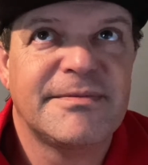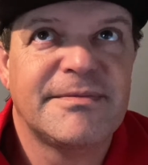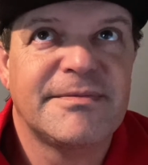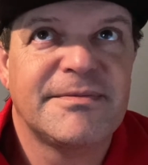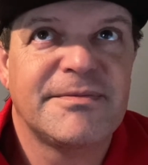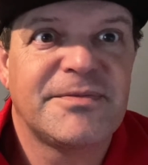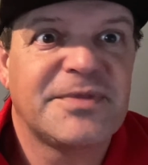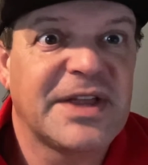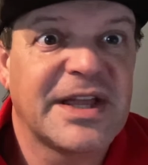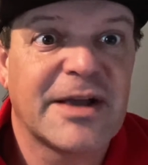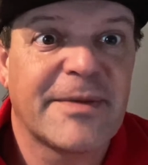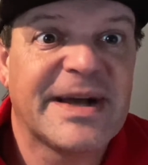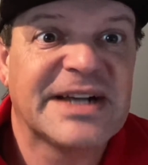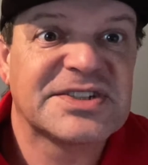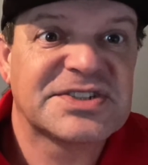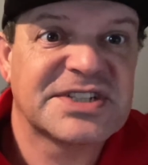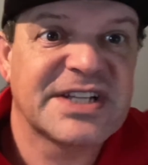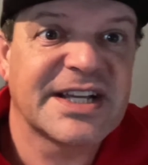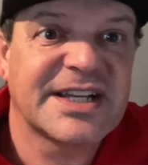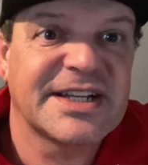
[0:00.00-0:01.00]
thing about
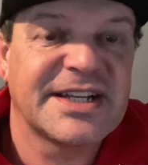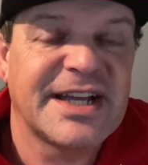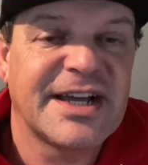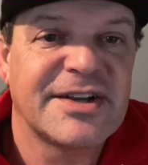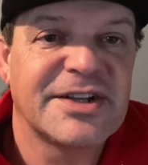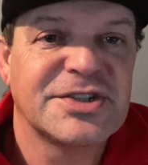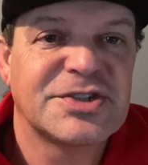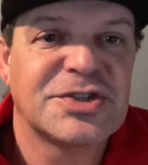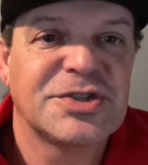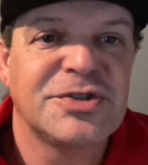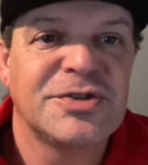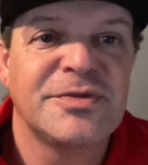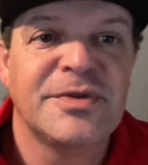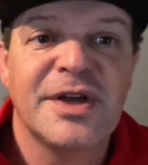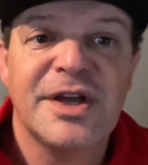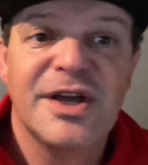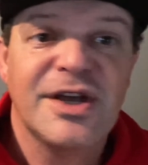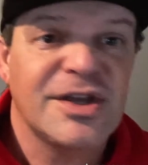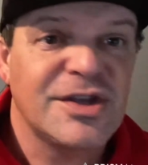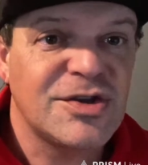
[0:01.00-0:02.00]
2nd down and 2?
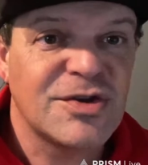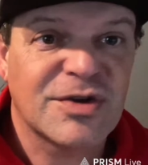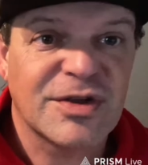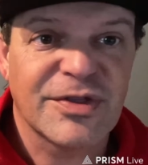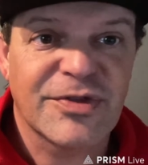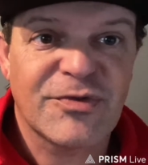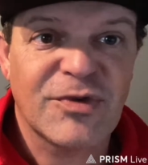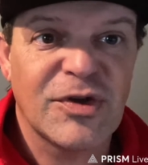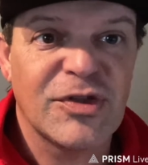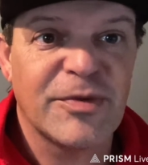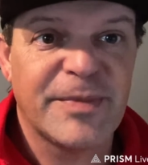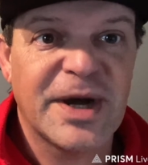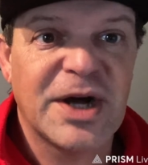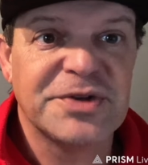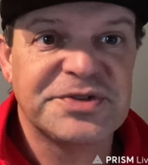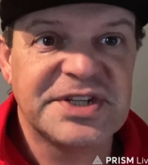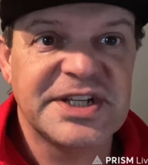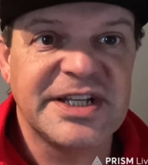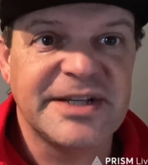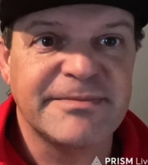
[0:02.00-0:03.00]
You can throw the ball
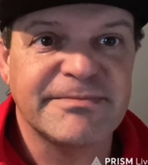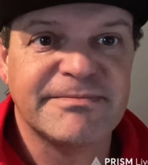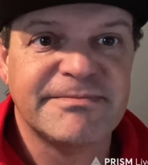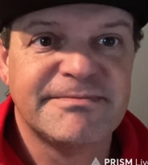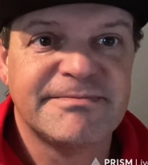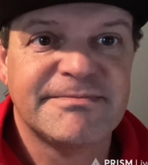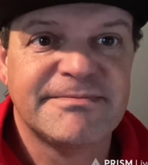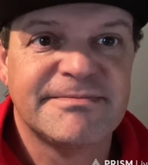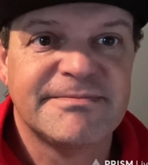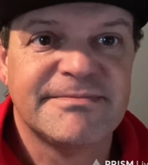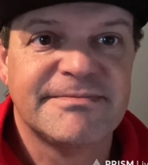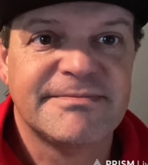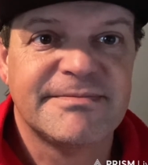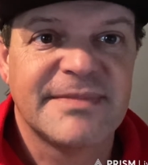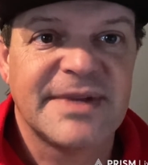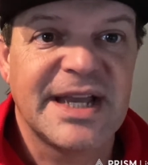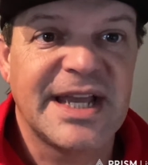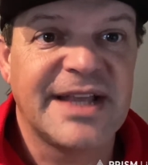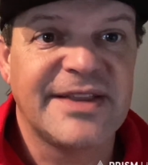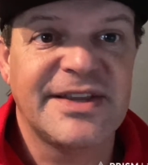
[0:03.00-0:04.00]
deep,
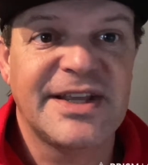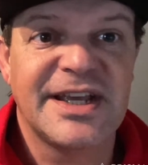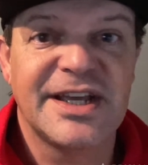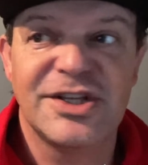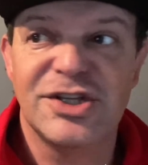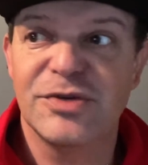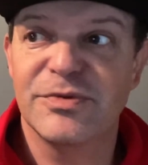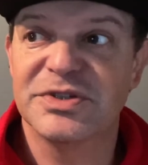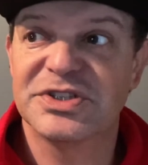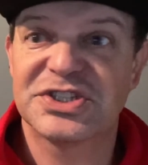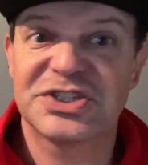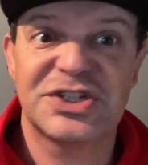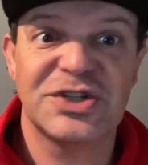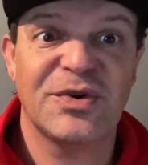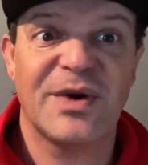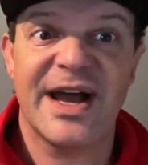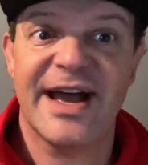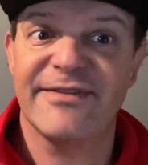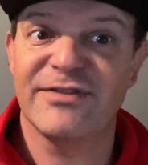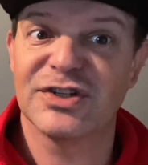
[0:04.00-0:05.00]
and then you would
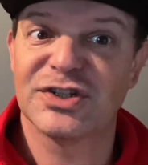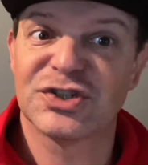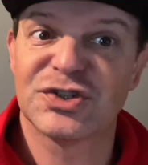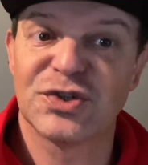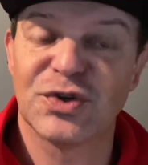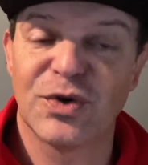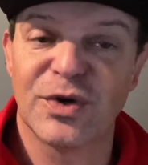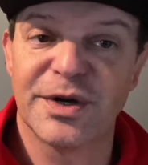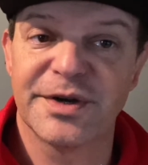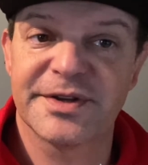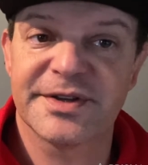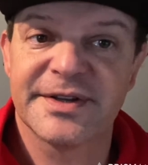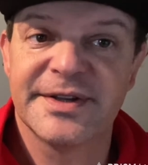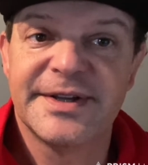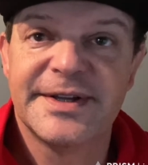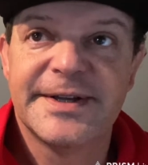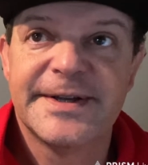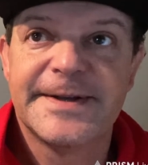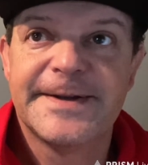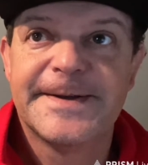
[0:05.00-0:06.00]
still have a short
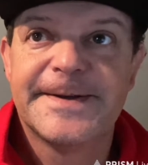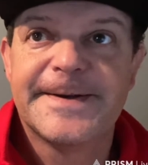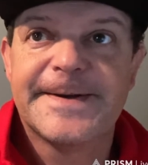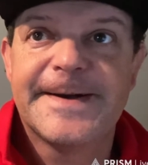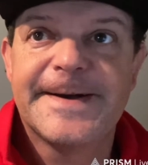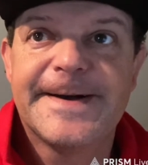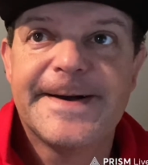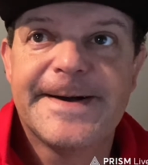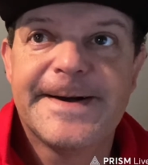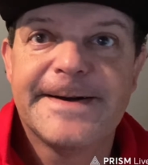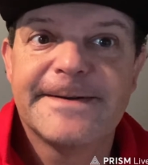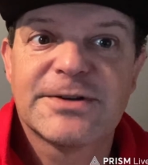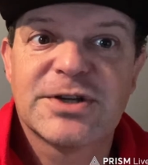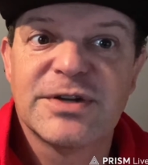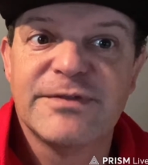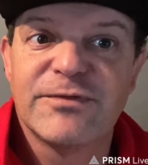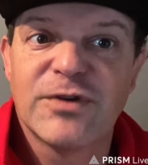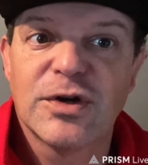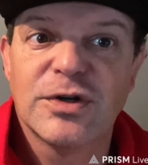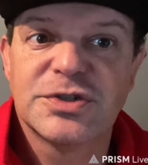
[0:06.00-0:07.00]

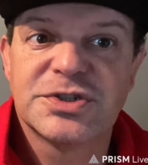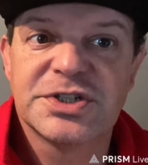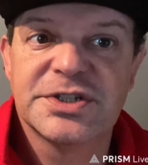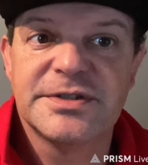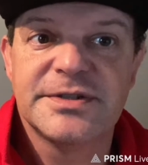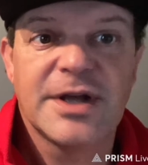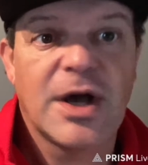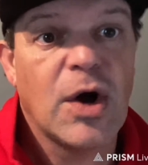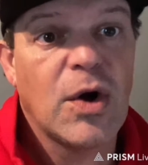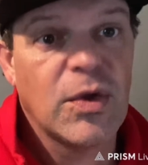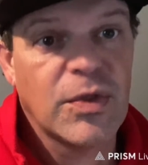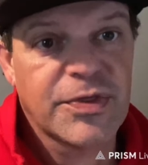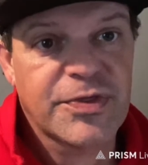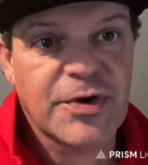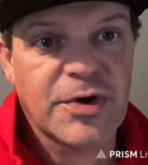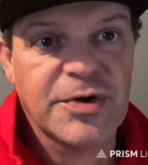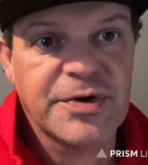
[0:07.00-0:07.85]
conversion on 3rd